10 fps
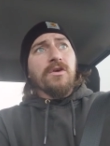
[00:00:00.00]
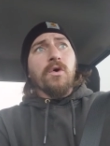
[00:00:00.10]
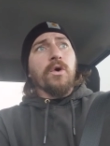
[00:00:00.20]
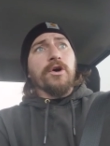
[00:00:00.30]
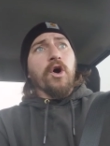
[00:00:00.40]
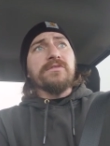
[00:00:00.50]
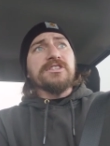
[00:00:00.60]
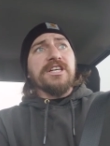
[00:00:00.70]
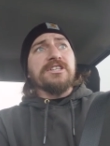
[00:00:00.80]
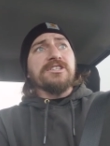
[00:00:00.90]
or
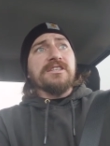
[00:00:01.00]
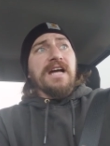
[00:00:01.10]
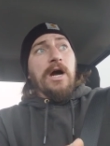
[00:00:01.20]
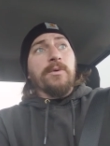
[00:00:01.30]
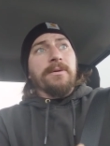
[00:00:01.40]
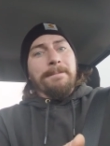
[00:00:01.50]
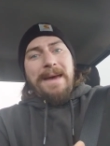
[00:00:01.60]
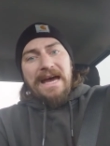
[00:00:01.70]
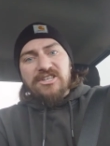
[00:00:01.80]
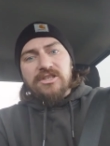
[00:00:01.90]
overchanges it, I would
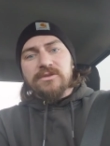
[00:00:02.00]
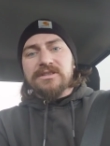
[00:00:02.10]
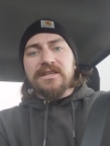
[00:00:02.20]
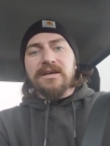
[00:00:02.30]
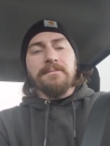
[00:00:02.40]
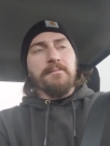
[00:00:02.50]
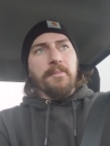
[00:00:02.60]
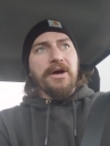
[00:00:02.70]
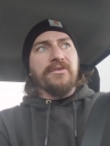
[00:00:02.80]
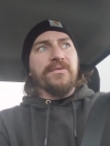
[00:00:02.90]
imagine is going to get
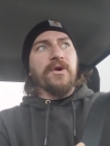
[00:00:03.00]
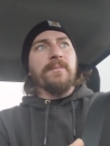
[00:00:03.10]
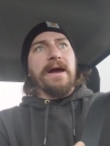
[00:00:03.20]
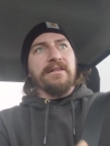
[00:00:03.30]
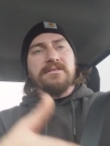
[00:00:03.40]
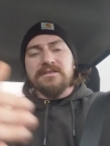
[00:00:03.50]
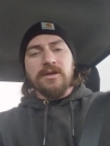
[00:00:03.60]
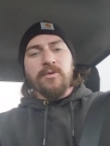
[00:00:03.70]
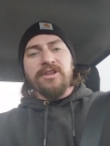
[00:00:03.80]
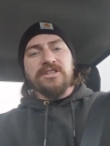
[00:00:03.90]
better fuel mileage than
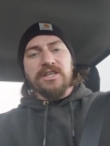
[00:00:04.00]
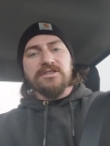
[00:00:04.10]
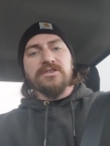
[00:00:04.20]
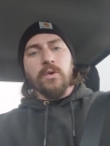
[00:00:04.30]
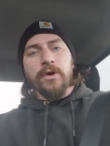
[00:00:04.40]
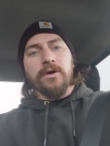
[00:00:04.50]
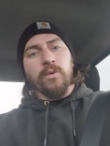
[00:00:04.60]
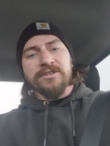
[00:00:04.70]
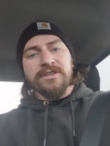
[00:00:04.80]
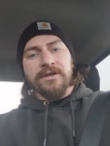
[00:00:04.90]
someone that changes their oil
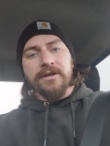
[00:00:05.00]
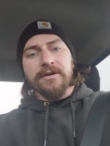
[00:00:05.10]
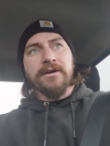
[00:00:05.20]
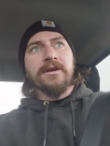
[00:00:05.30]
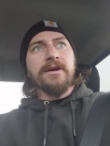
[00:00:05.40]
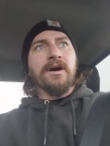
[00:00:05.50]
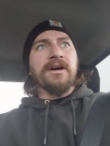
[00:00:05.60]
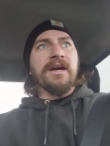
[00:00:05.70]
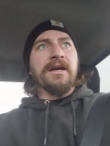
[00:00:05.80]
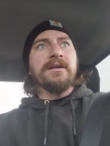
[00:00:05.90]
once a year.
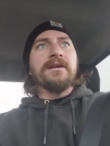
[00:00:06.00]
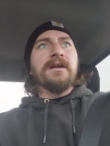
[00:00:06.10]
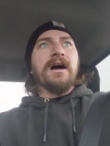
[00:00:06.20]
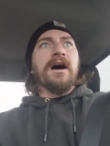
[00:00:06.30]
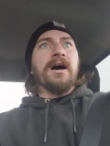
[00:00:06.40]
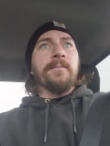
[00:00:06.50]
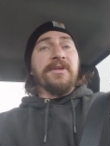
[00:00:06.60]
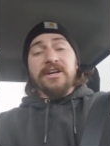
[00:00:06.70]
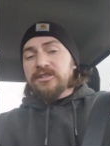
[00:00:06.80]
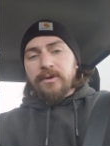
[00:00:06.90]
Okay?
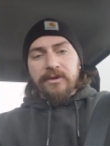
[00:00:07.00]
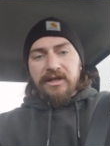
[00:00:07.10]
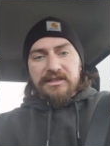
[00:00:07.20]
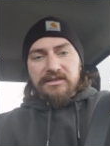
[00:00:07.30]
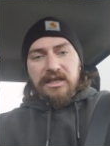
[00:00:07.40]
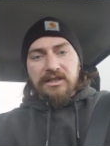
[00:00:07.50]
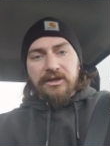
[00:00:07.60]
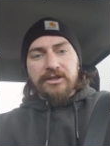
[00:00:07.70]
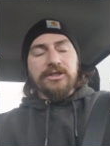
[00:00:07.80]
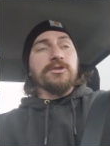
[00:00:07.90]
The engine's probably going to last a lot
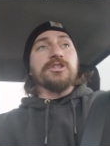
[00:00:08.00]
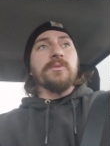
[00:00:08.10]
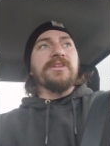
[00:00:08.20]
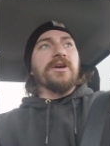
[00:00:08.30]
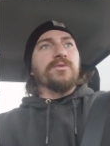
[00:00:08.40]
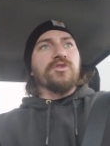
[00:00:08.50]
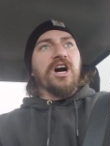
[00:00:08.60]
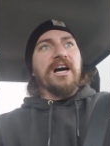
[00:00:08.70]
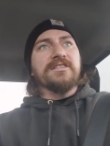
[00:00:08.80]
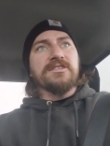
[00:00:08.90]
longer too. Someone that
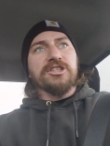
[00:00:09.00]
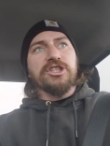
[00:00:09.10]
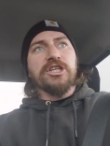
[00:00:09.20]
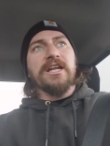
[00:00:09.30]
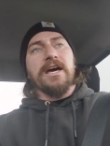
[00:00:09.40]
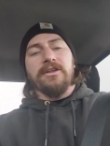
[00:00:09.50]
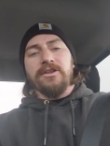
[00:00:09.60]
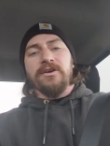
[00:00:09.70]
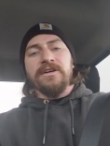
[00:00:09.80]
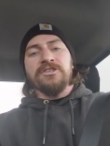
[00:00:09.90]
rods the shit out of
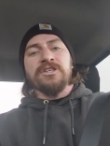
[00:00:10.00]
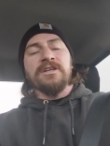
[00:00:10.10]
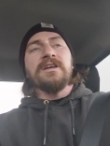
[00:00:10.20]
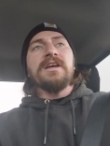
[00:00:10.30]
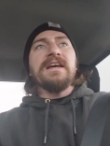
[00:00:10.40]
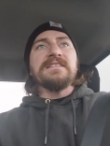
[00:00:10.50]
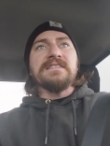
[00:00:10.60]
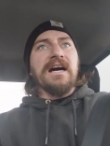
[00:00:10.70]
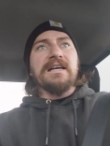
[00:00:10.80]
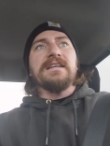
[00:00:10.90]
their engine is
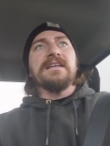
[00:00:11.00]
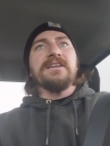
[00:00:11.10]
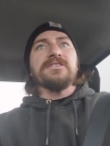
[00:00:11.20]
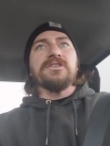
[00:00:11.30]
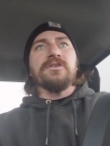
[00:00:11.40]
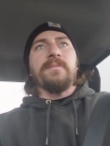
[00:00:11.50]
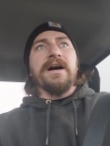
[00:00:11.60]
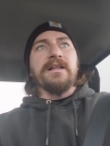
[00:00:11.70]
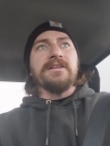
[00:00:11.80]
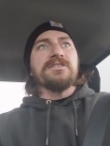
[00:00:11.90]
not going to get as good a
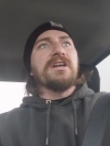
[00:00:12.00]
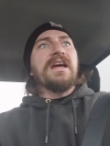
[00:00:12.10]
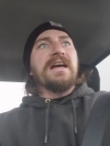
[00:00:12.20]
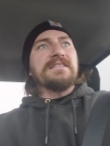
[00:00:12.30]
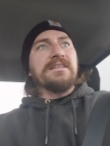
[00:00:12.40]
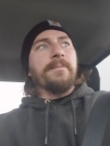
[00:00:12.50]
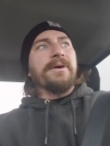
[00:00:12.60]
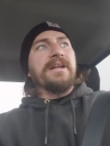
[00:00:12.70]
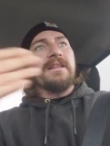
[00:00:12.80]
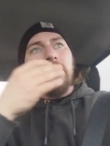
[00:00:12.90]
mileage as
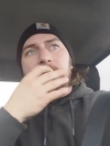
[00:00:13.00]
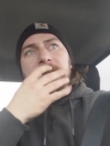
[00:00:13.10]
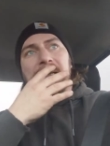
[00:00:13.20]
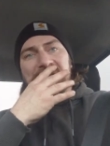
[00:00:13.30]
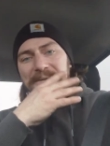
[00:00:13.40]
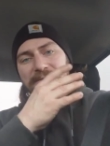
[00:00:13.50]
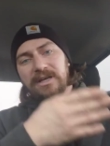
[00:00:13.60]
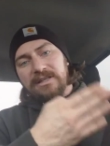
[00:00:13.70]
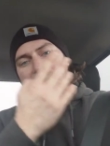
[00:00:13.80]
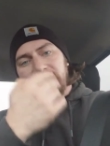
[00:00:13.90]
somebody that doesn't
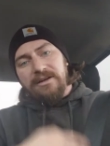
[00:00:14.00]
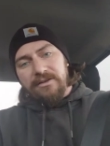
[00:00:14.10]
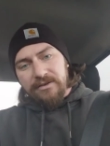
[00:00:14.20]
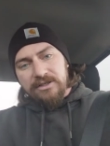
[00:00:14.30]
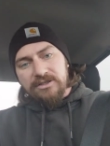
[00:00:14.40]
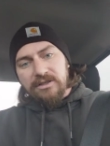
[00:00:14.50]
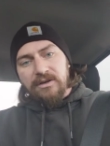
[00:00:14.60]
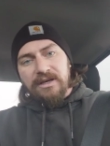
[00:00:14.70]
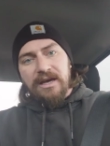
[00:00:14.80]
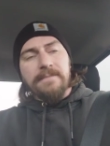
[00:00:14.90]
rod the hell out of their engine.
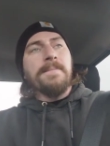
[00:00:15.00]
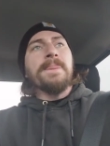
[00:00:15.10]
Okay?